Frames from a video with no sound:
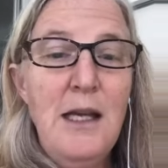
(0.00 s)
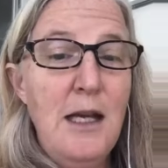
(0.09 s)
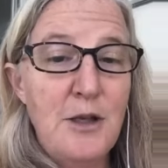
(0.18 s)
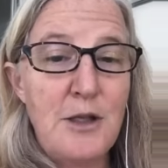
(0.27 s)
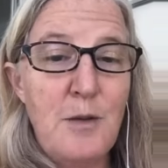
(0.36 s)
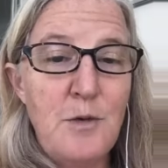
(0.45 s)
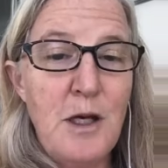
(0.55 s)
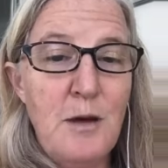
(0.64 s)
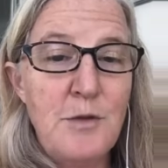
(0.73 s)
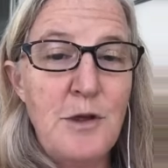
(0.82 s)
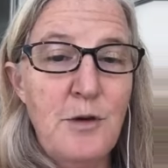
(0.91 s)
And
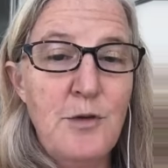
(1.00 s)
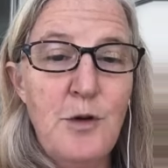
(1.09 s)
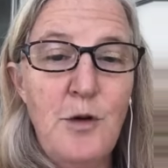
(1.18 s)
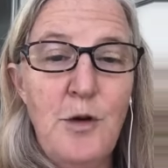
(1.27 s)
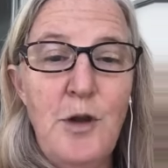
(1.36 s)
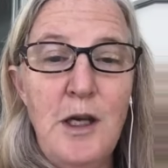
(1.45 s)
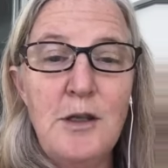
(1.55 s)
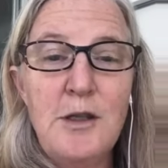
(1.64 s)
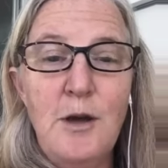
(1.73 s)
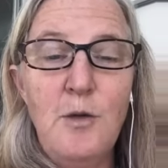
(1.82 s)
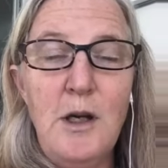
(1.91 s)
sometimes those are the
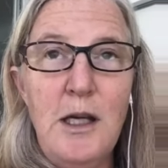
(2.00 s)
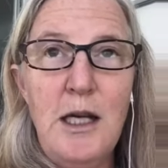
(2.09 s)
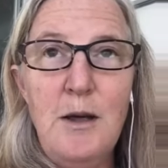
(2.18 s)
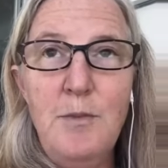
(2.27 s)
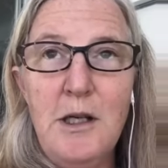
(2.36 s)
things that we need